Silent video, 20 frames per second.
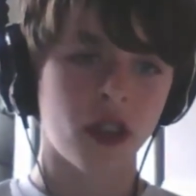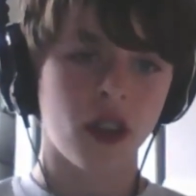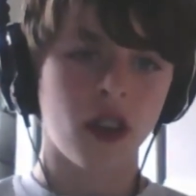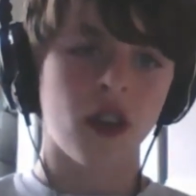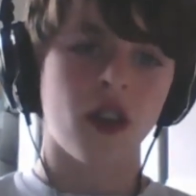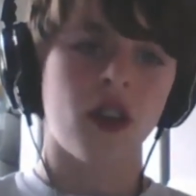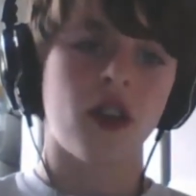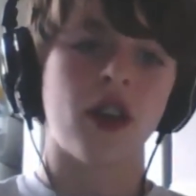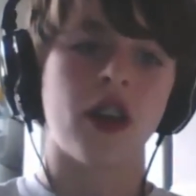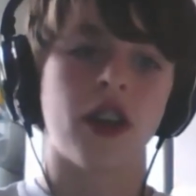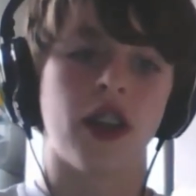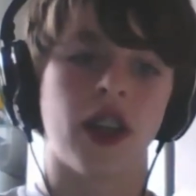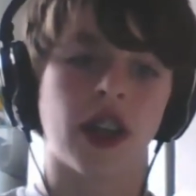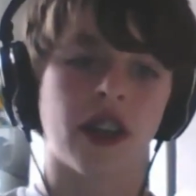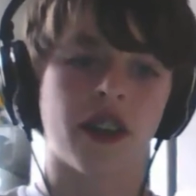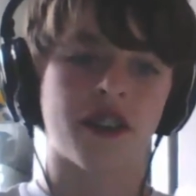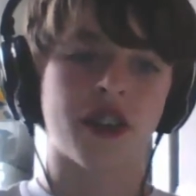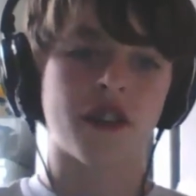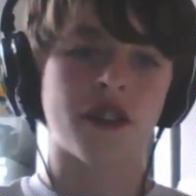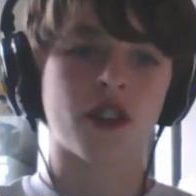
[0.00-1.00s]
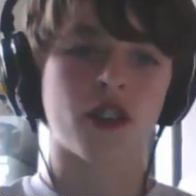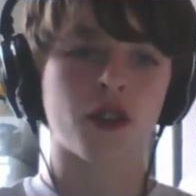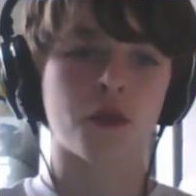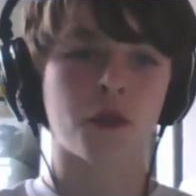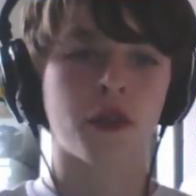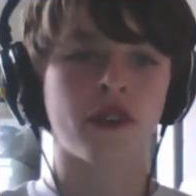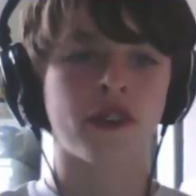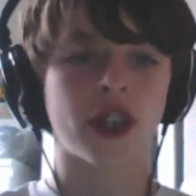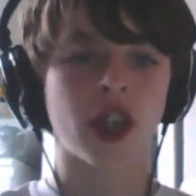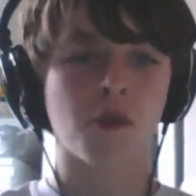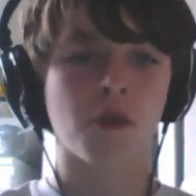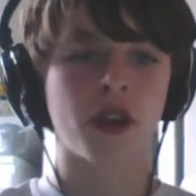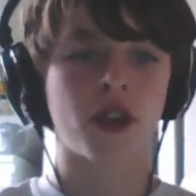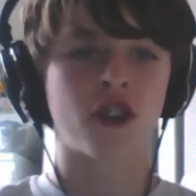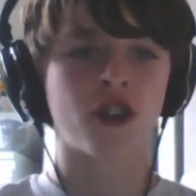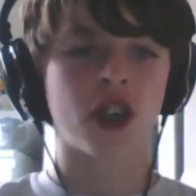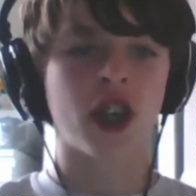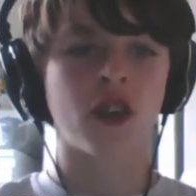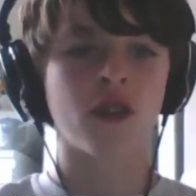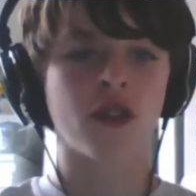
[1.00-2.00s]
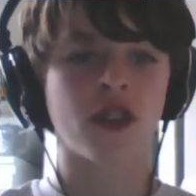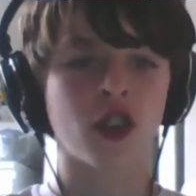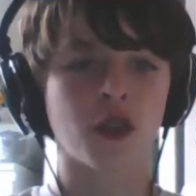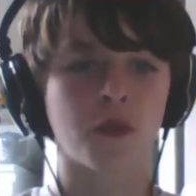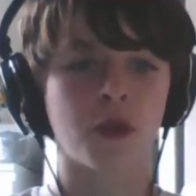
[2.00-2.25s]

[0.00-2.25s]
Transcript: Like I said, this is a 1TB drive and supports